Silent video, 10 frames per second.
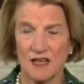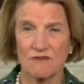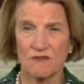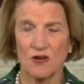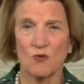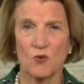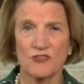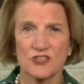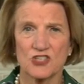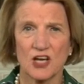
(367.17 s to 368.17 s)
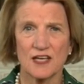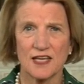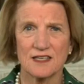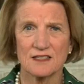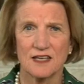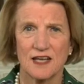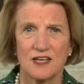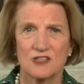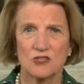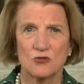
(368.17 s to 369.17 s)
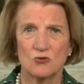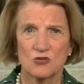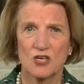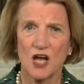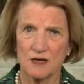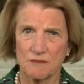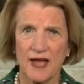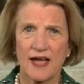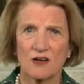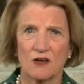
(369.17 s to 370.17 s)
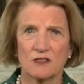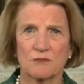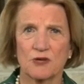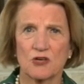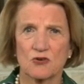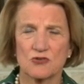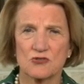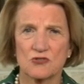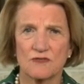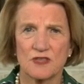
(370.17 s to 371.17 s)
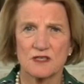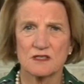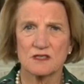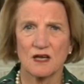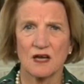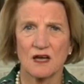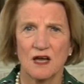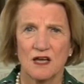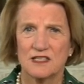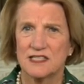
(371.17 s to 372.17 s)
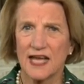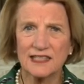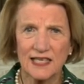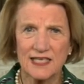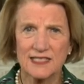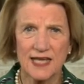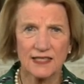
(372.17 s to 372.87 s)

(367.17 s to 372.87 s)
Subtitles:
and with the Chinese to cut back on the precursors of this deadly